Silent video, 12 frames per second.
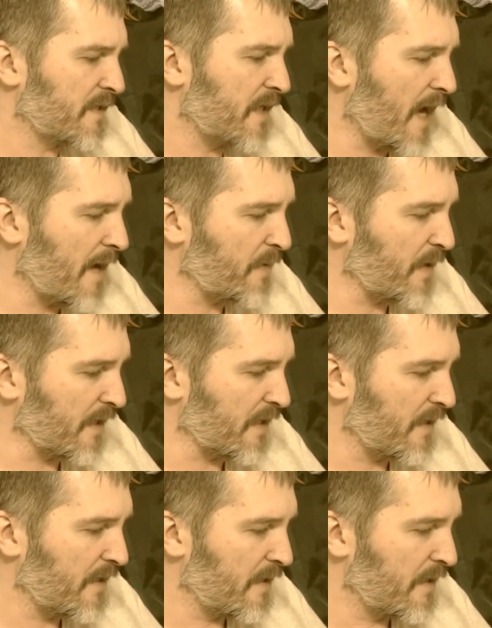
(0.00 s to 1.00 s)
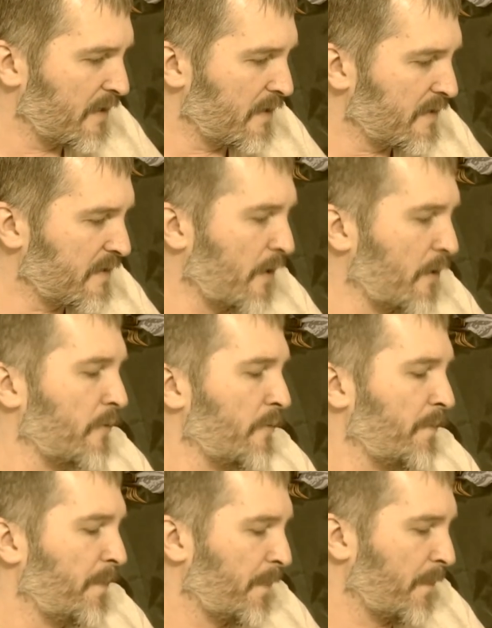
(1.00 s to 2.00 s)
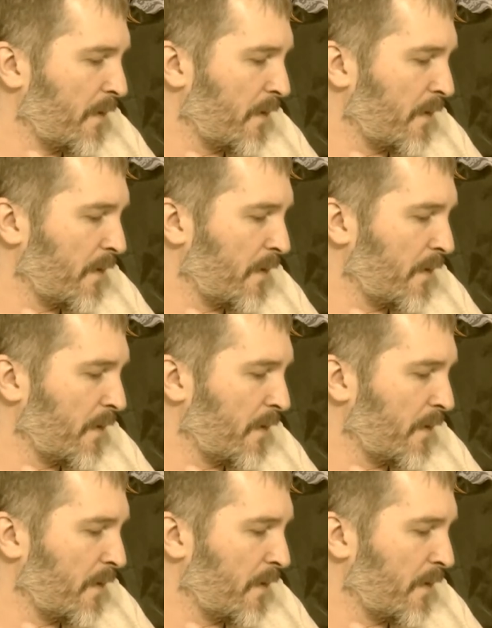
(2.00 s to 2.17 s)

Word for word: topic. So,